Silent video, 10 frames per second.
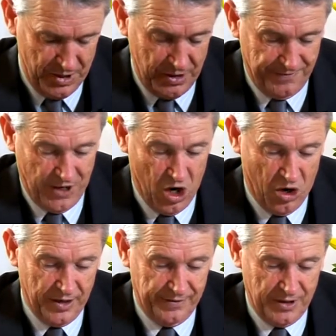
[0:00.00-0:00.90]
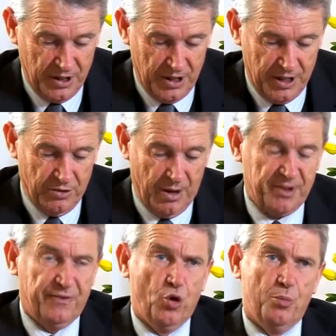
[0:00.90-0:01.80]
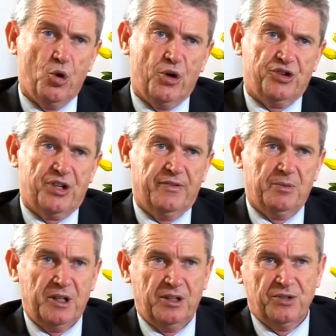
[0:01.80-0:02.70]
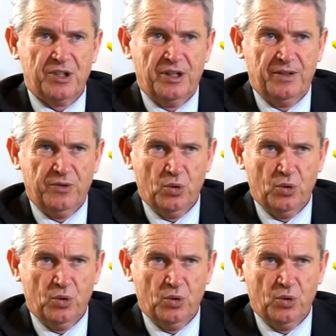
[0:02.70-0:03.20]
5, you're up to 4.7 million, so you're 4